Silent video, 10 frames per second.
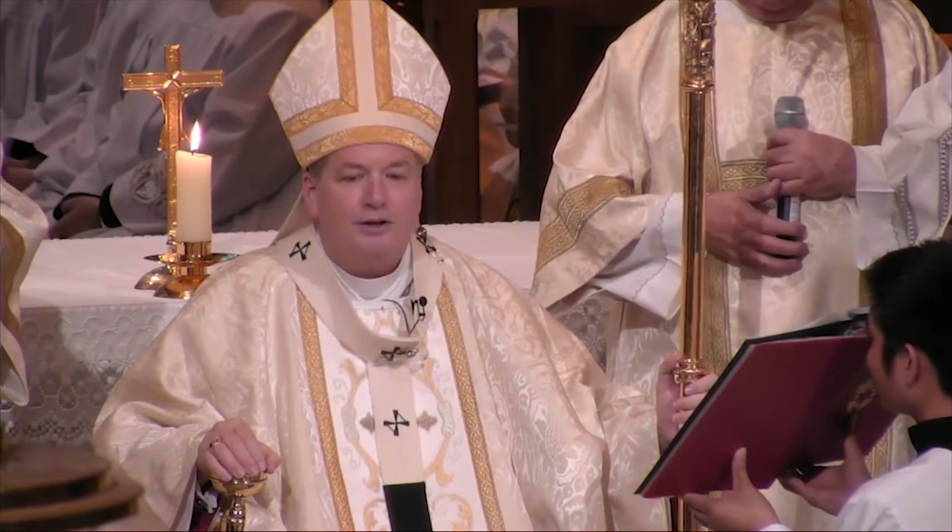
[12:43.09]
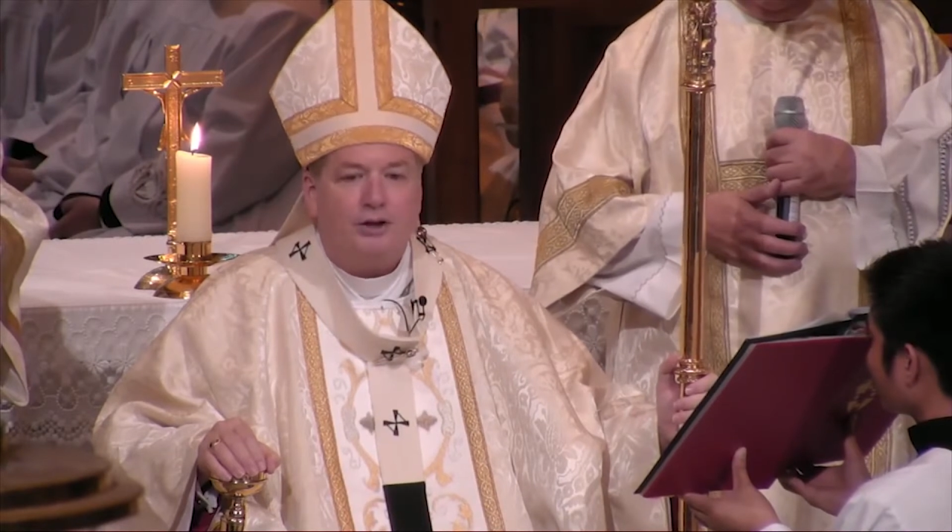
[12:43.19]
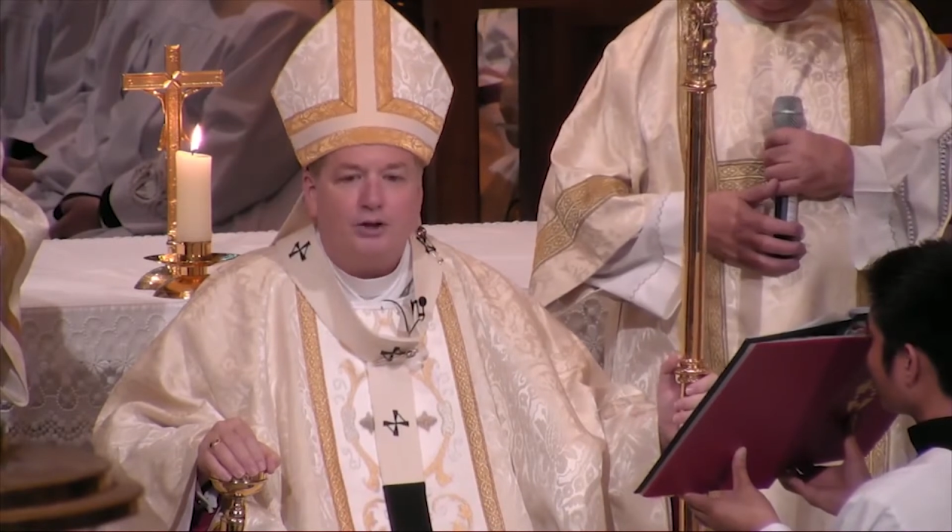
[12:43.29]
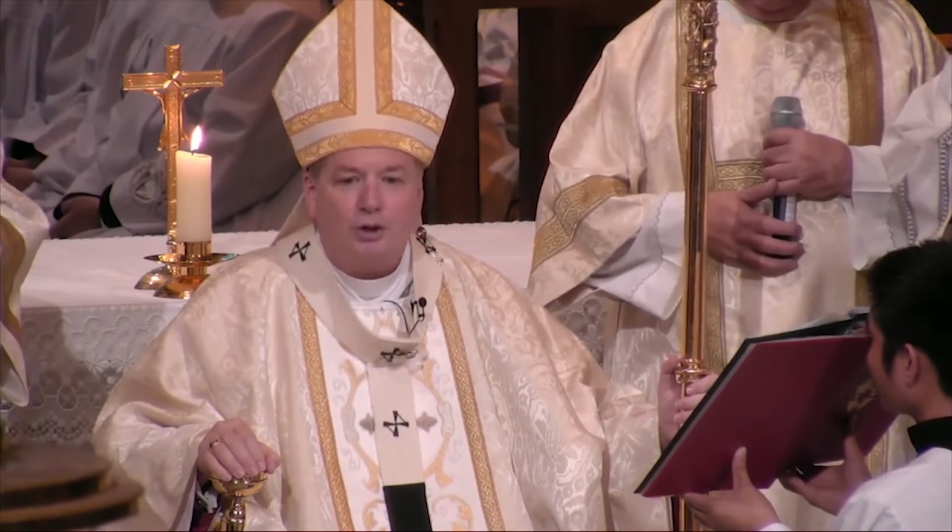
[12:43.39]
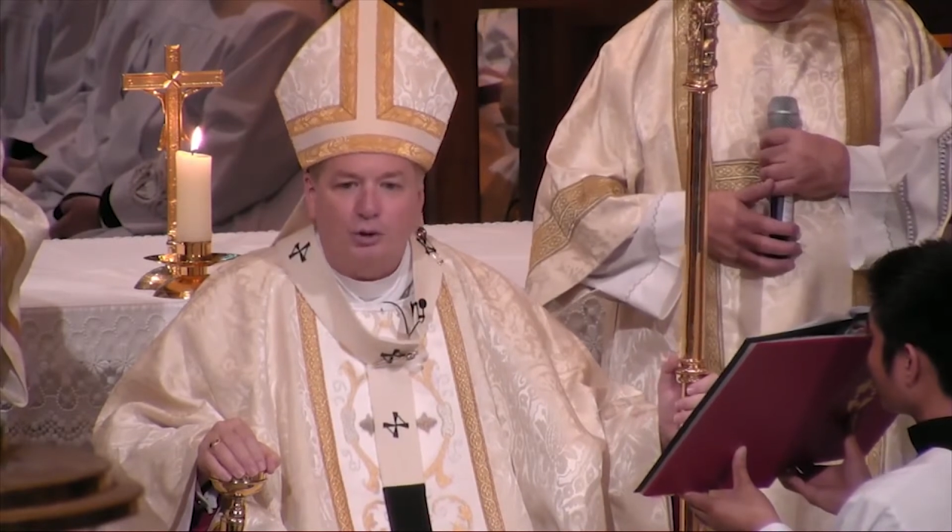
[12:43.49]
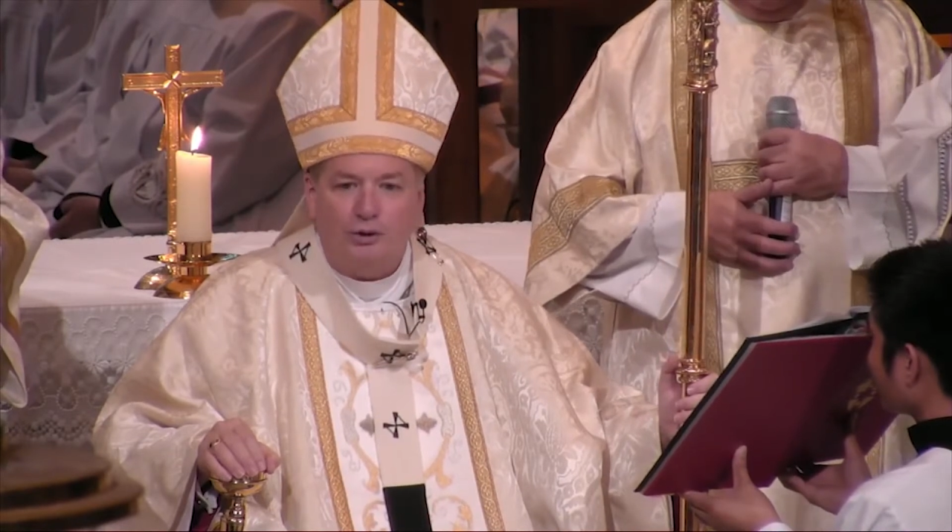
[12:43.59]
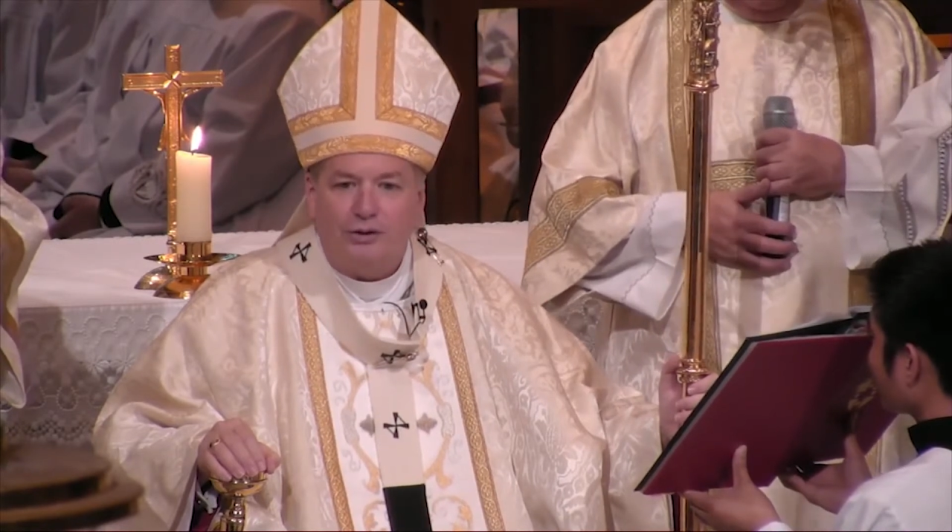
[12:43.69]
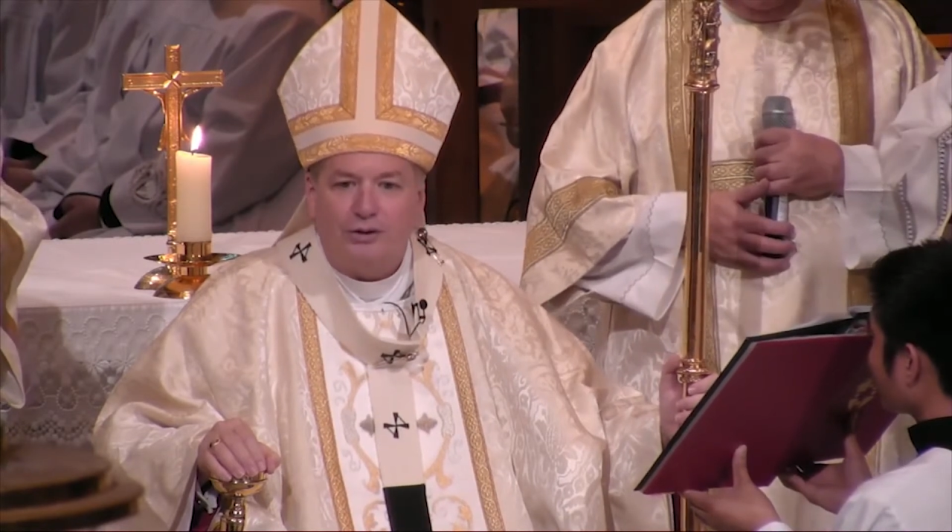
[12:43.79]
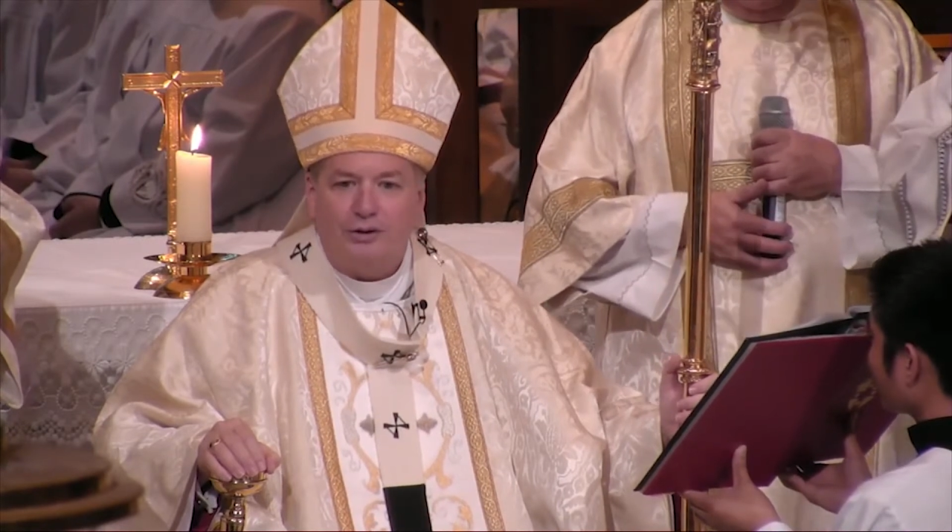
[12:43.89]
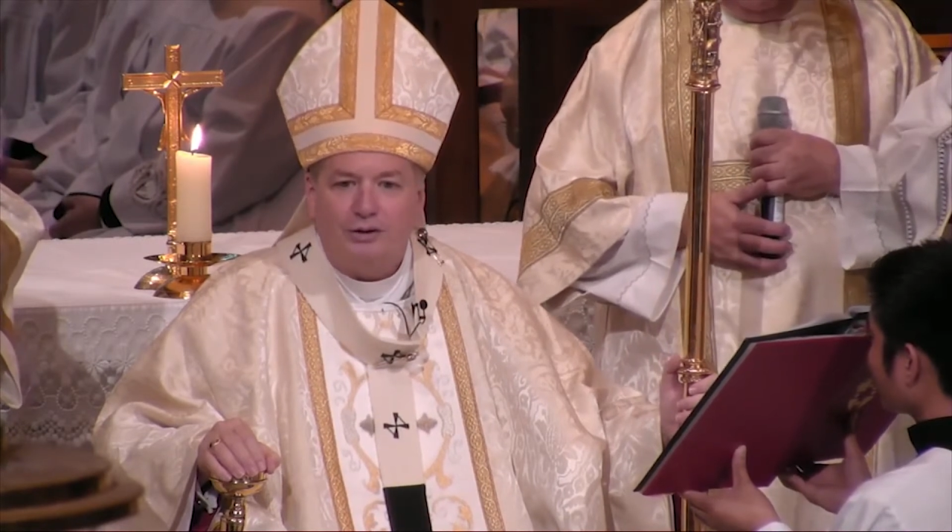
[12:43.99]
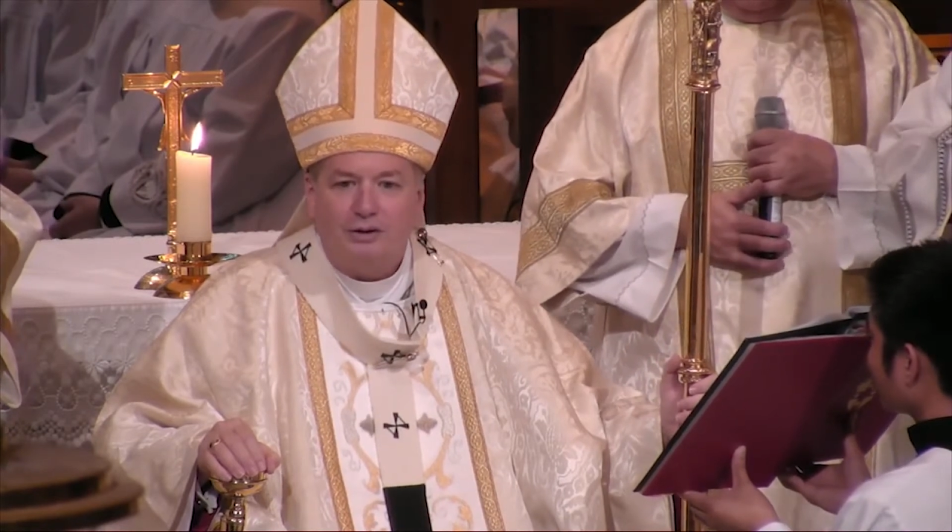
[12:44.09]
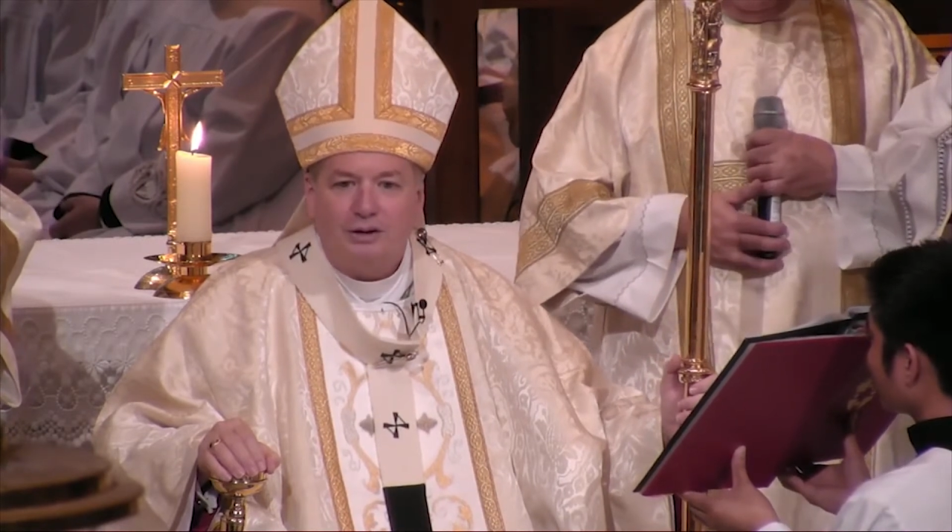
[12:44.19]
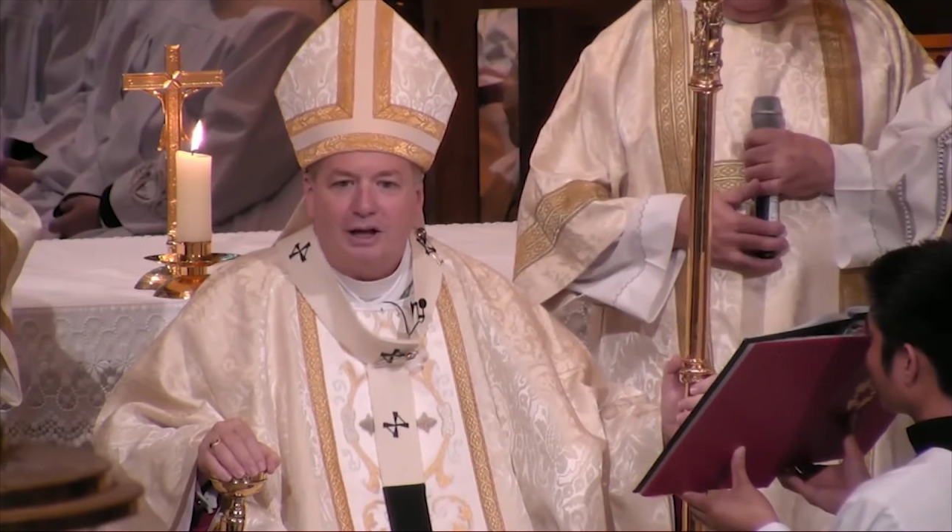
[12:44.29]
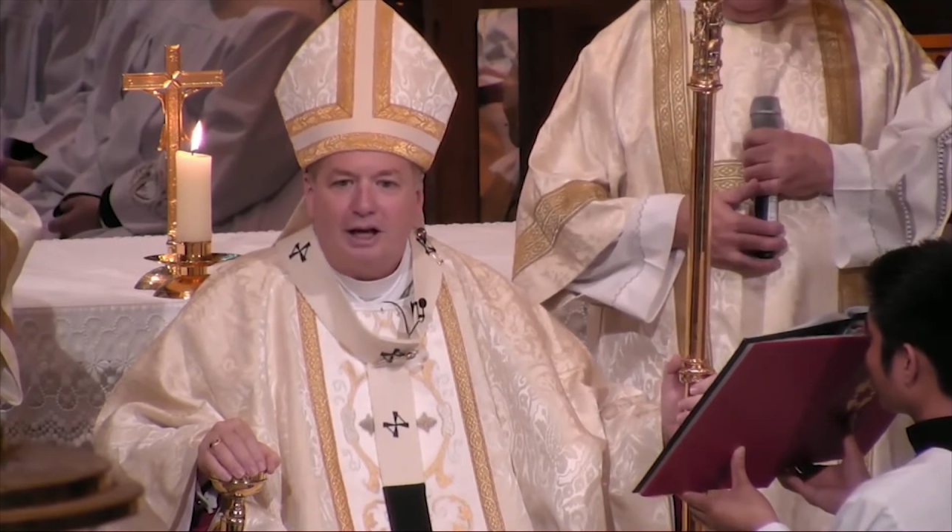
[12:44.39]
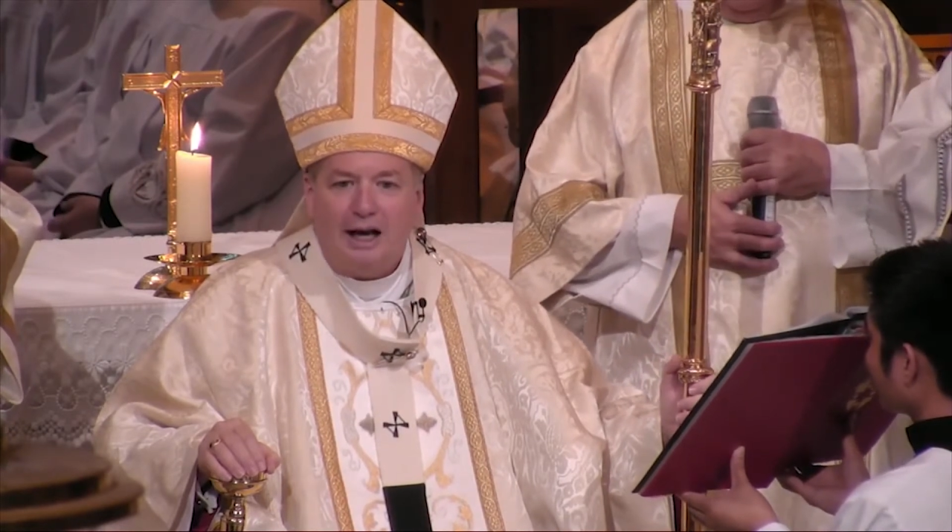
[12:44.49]
the truth,
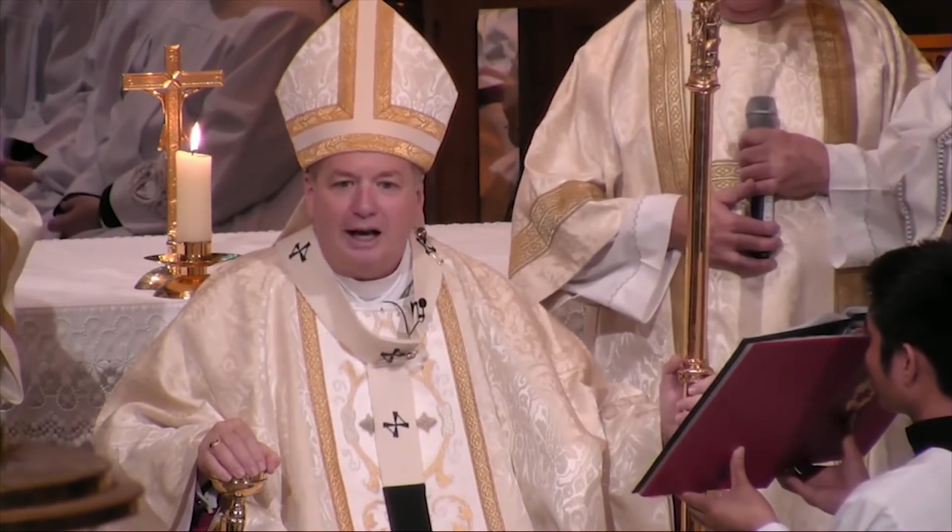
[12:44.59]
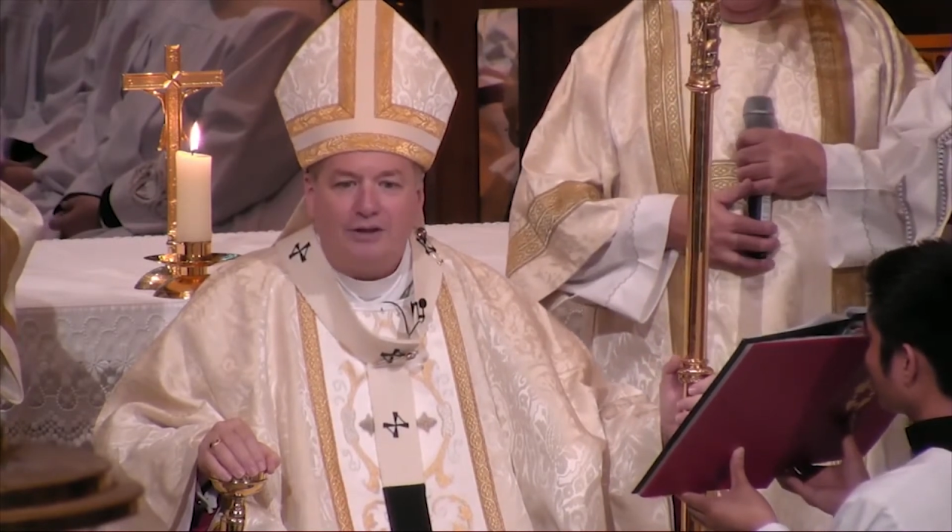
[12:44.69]
and